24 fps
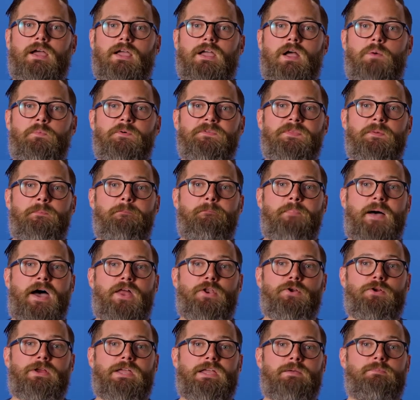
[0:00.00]
come with a
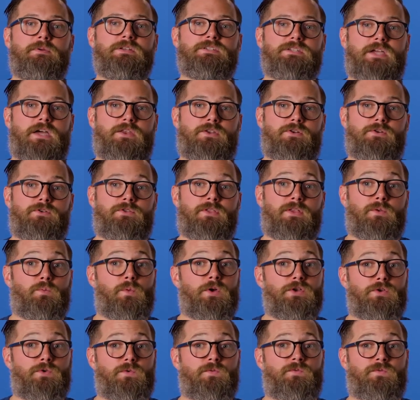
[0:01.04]
better image editor than
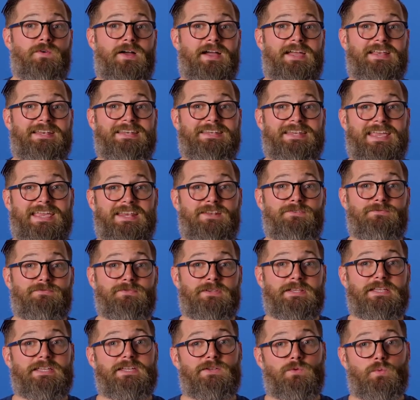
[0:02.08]
what you'll find
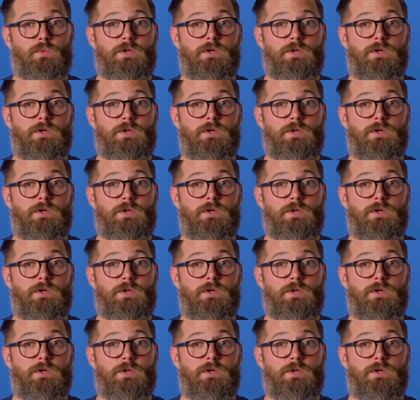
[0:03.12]
natively in